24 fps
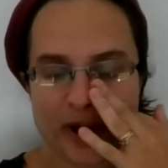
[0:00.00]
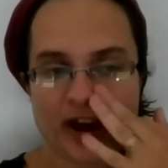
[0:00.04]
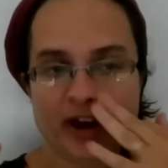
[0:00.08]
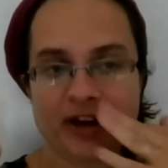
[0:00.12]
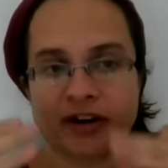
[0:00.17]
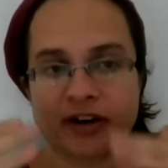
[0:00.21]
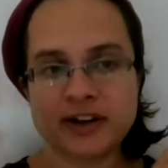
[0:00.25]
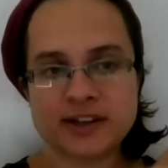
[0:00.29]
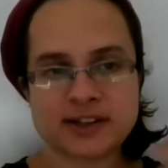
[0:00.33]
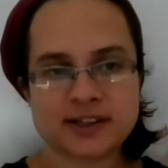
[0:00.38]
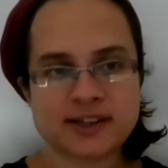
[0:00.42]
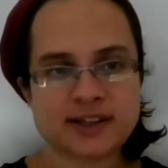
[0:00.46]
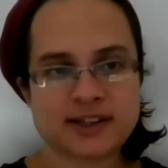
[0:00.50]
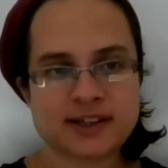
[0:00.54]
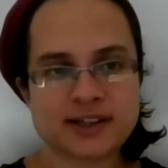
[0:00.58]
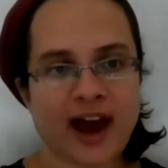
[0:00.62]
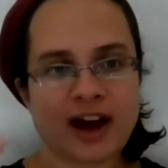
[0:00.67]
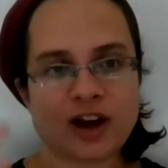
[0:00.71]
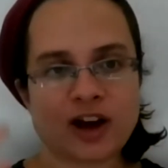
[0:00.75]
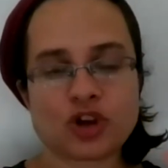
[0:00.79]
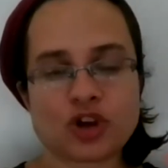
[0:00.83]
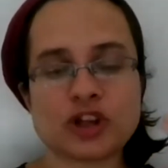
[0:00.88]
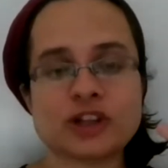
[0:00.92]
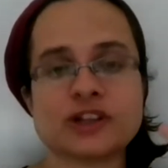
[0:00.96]
parents'
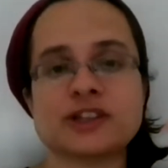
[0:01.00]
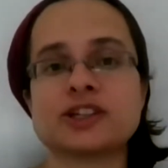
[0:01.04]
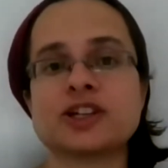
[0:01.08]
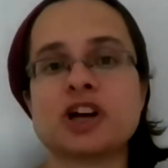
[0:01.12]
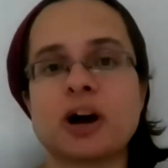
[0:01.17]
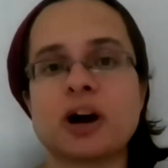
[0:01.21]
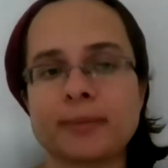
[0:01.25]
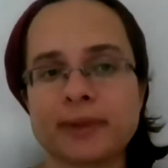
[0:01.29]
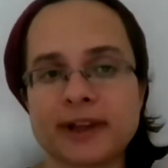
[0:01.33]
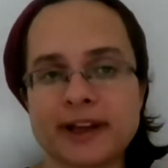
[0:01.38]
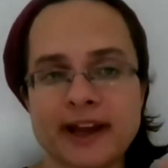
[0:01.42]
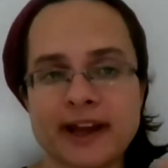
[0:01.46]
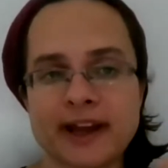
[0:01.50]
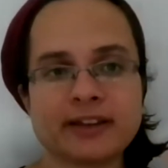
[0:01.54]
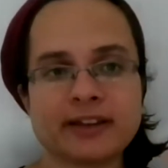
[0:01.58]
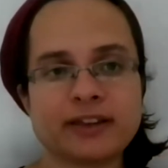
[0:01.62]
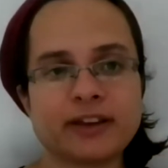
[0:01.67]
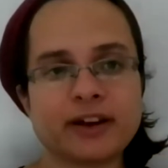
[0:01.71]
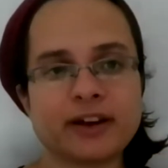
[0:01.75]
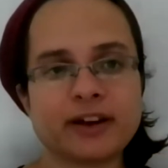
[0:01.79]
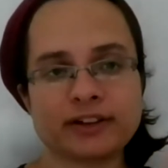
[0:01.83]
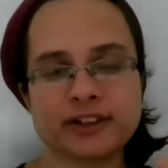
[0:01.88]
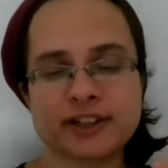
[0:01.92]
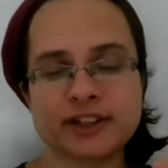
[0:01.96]
actions complicate
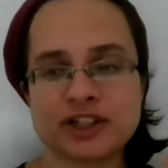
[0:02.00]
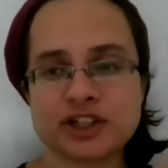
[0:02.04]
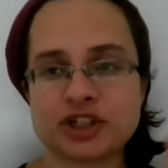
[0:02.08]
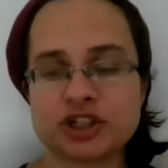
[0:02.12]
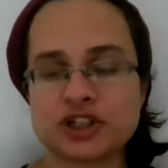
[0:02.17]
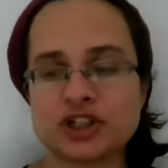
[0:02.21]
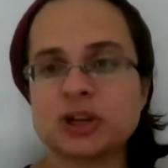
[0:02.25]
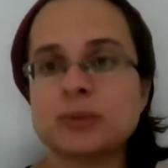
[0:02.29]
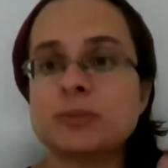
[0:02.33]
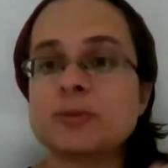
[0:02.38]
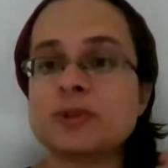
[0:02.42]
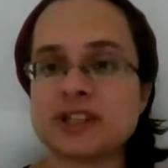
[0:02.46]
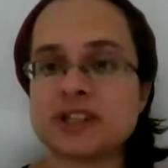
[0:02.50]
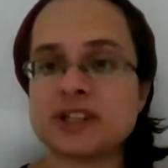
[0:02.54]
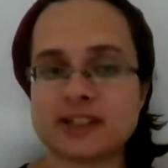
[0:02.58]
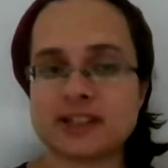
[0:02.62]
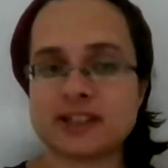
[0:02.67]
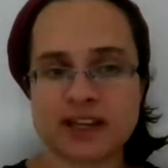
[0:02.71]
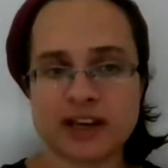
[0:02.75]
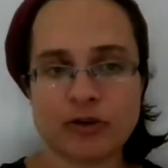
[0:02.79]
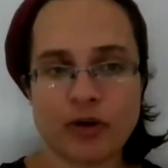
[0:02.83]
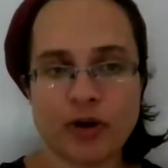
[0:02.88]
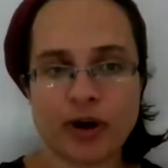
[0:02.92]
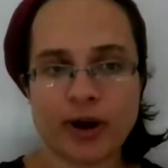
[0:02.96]
their relationships,
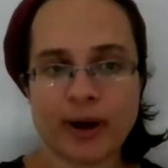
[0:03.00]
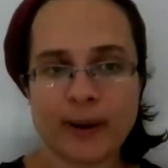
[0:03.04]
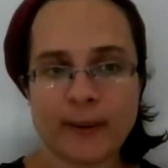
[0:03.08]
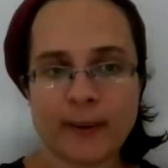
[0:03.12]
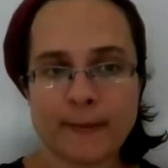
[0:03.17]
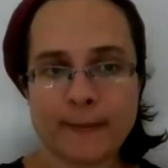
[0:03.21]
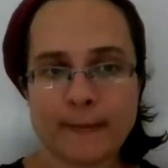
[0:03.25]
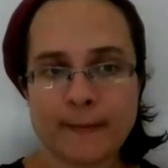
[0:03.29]
etc.